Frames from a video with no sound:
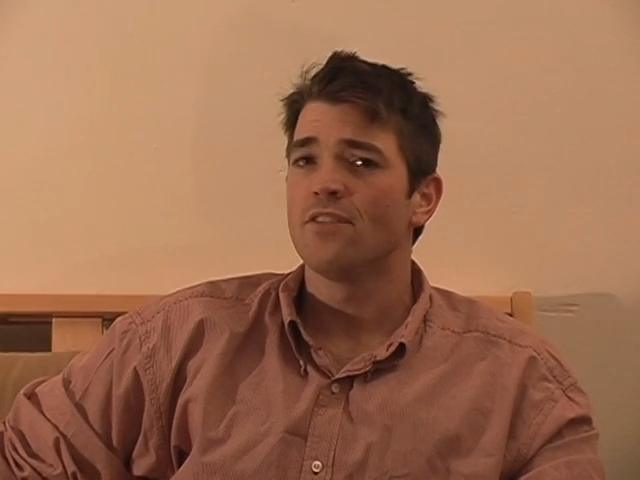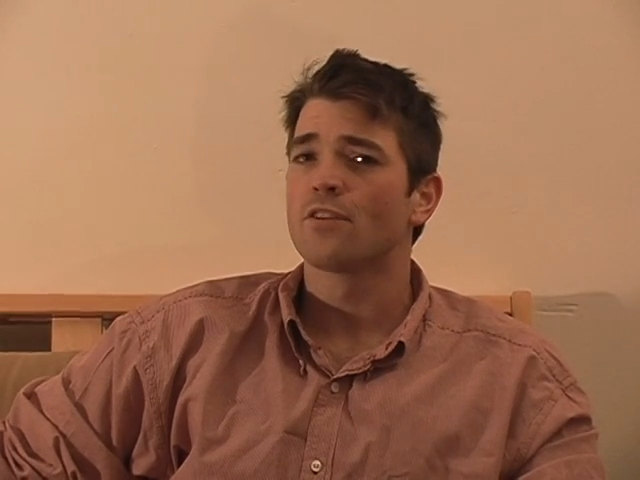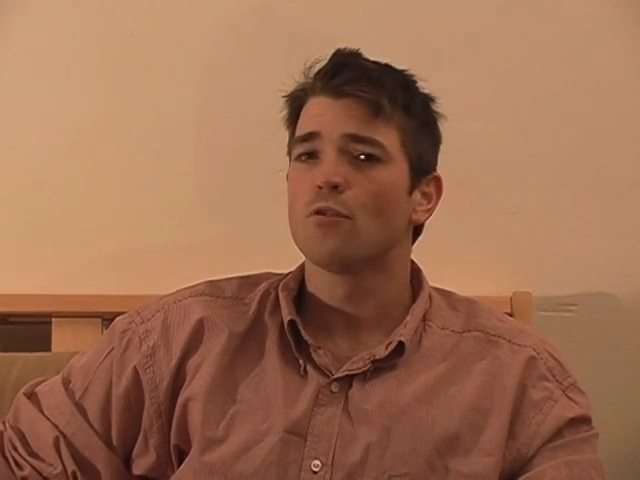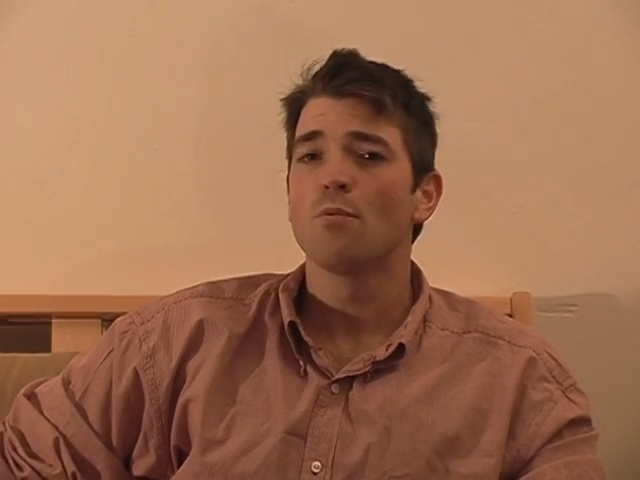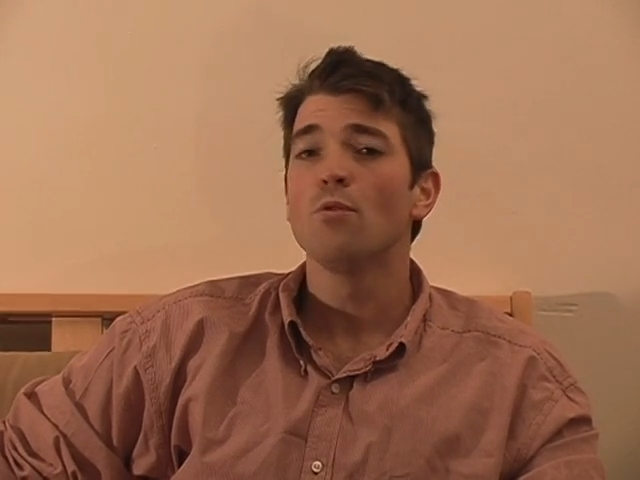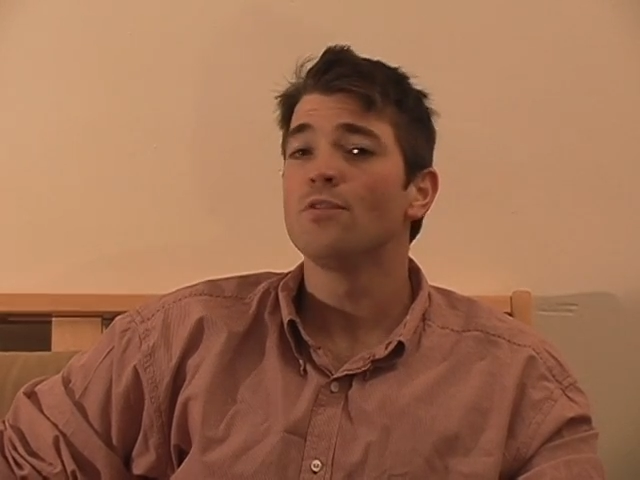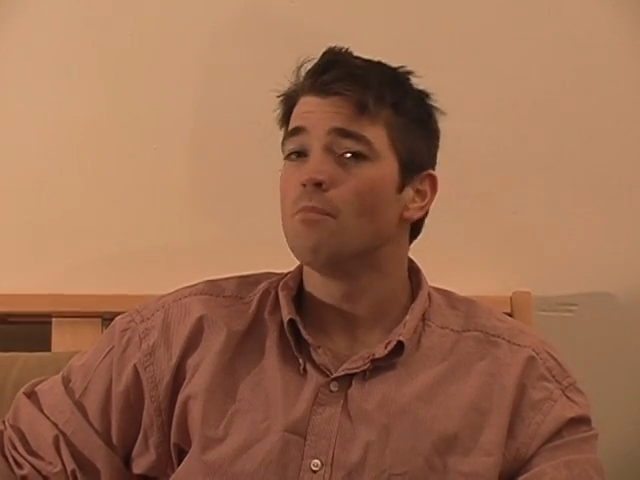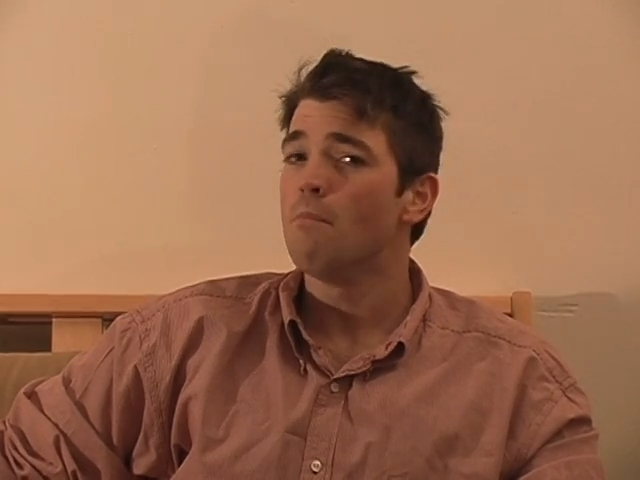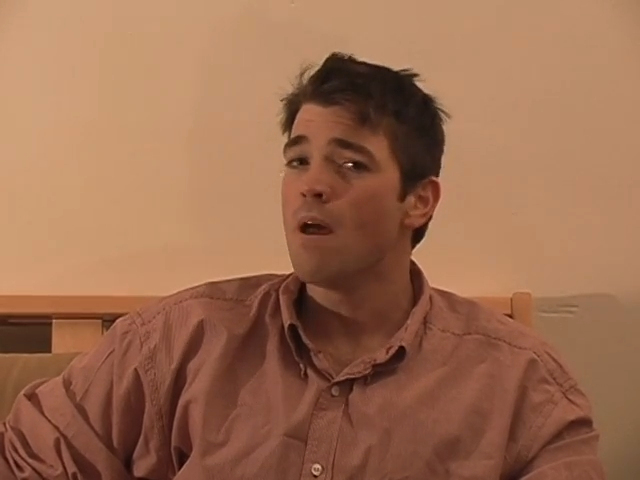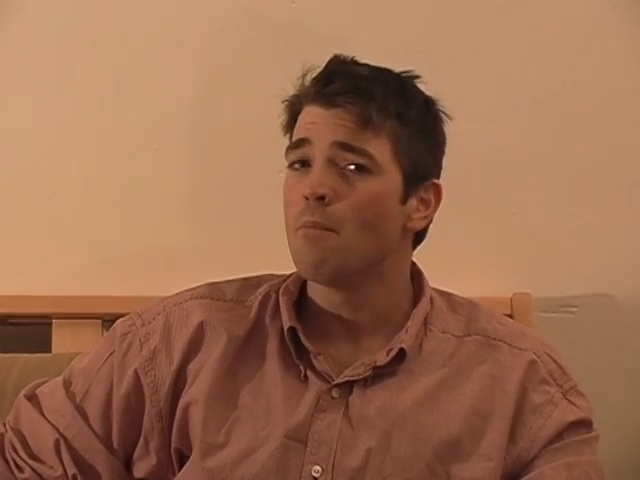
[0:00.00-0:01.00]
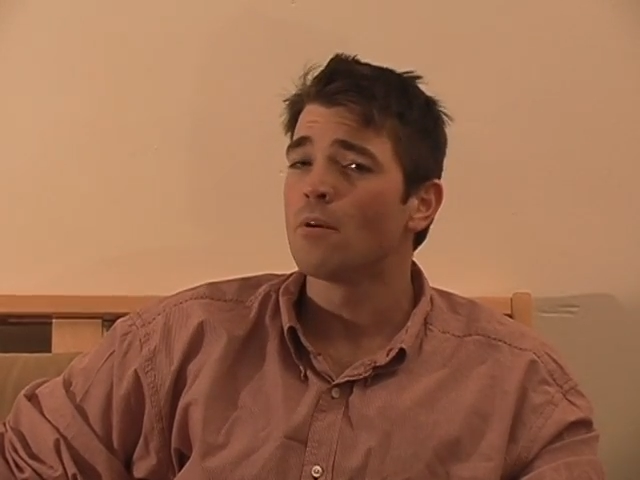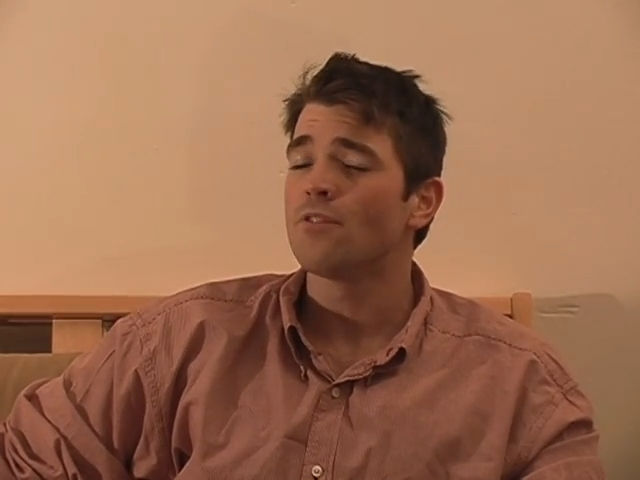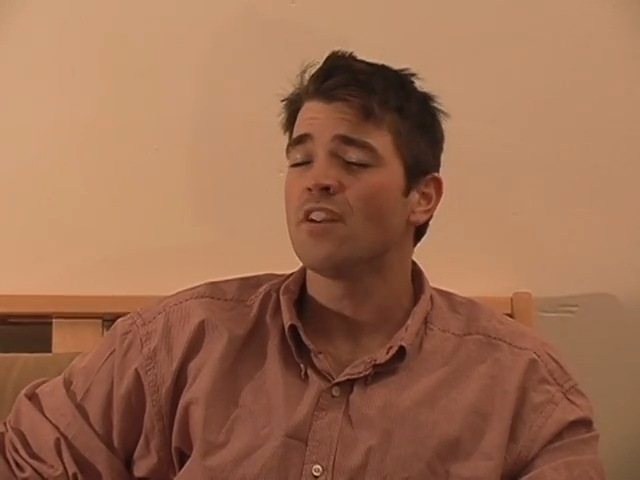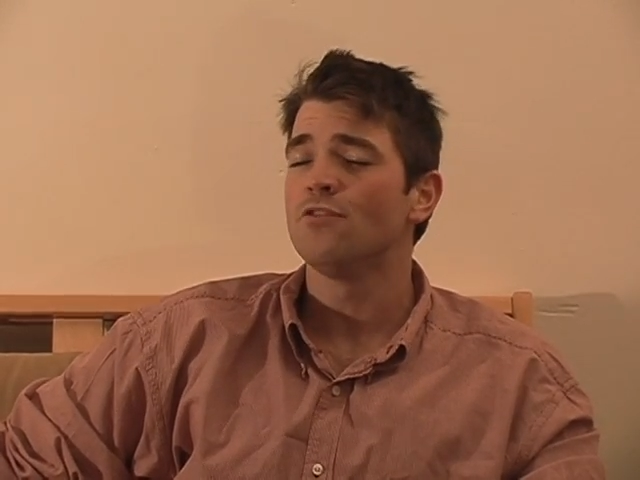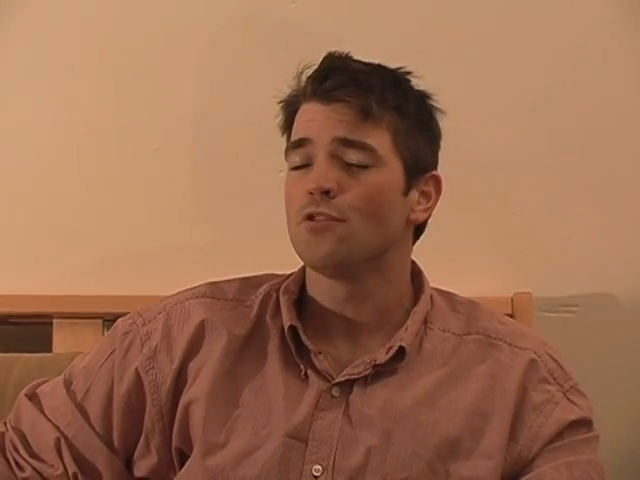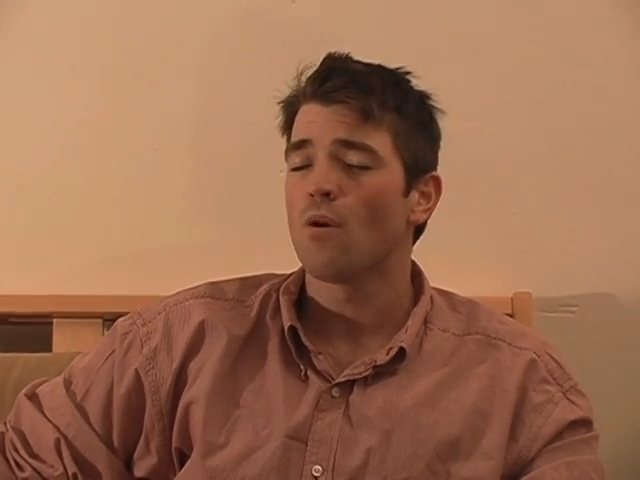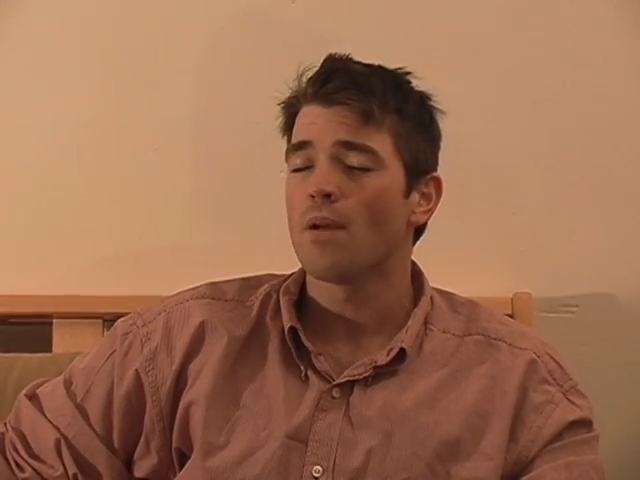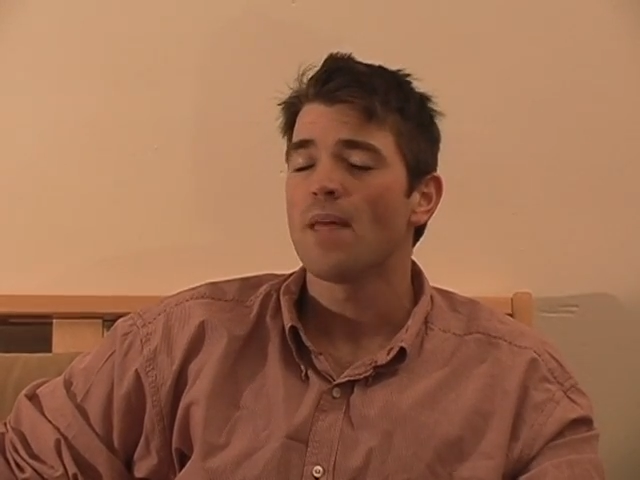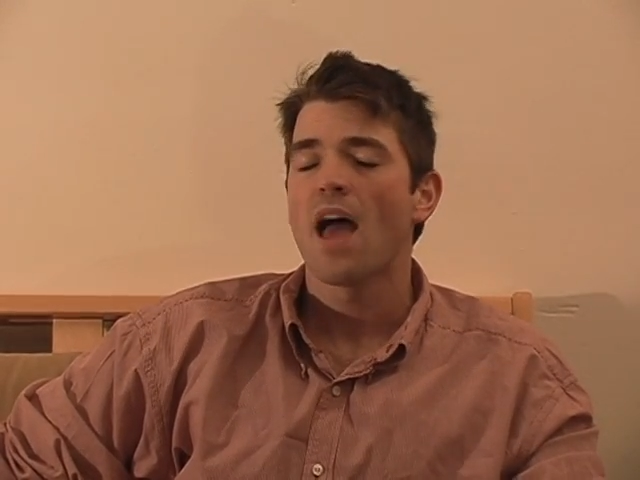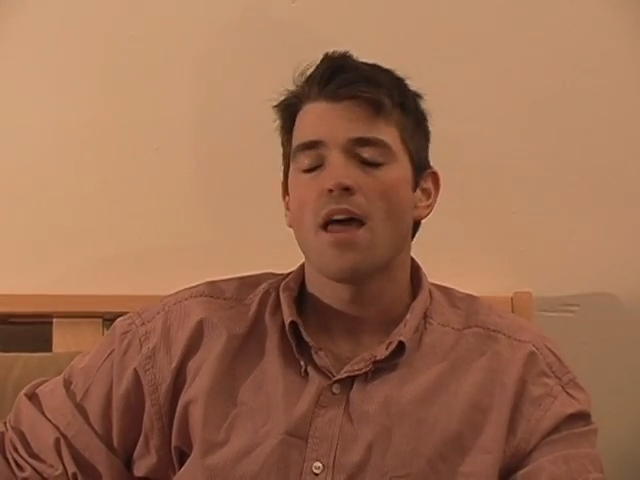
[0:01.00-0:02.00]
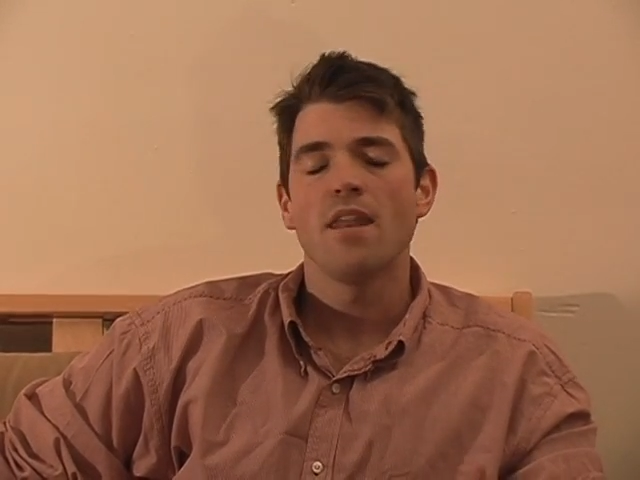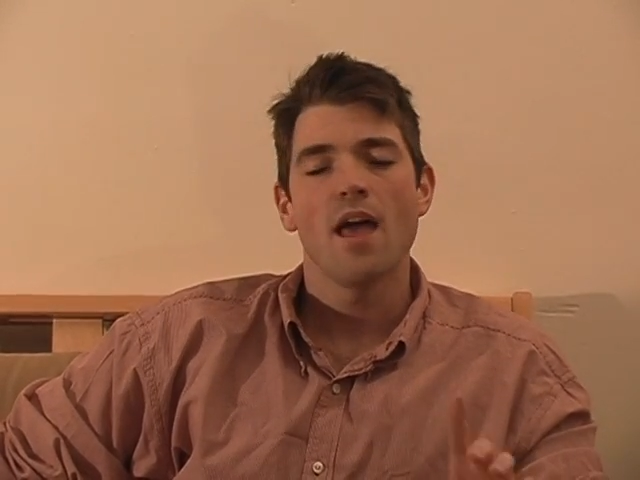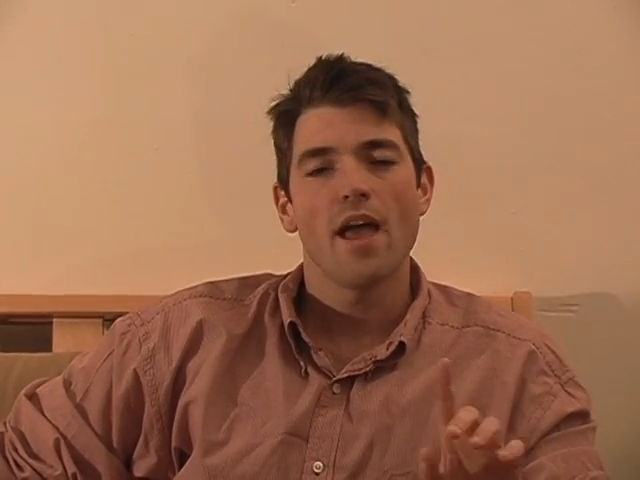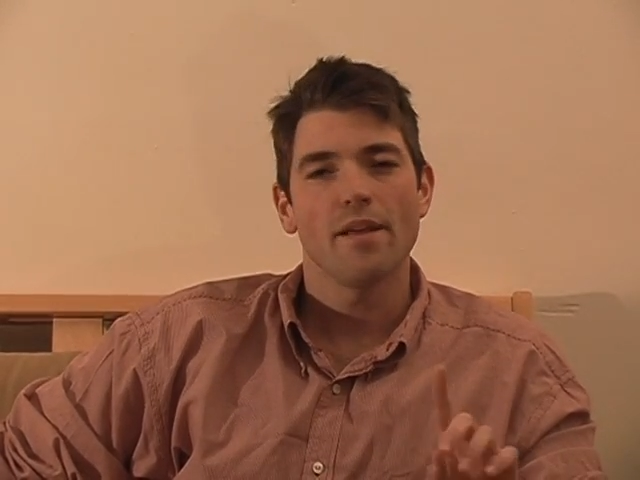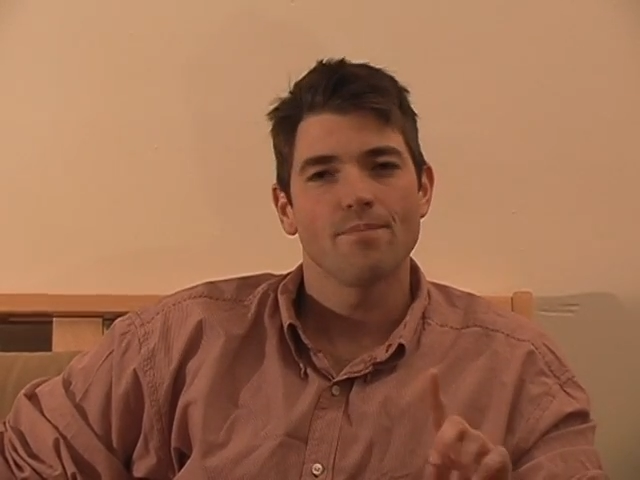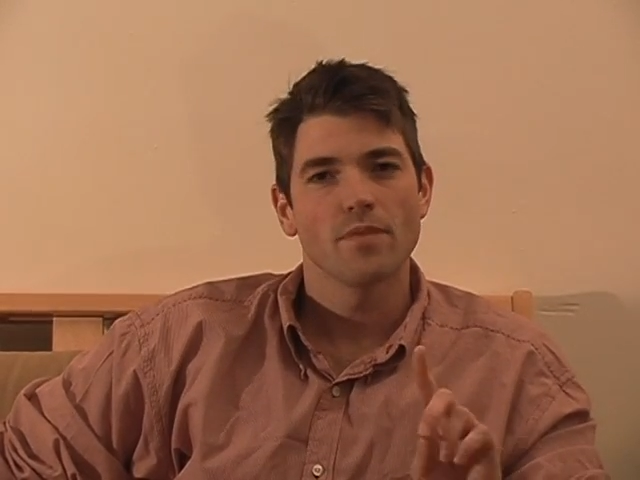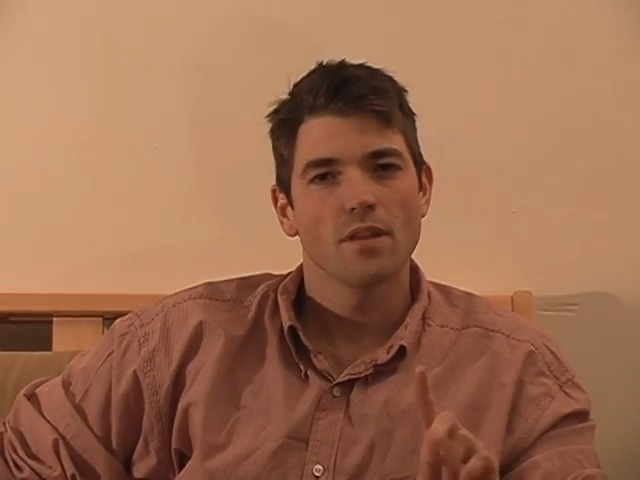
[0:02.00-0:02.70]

is a group whose members enjoy, nay,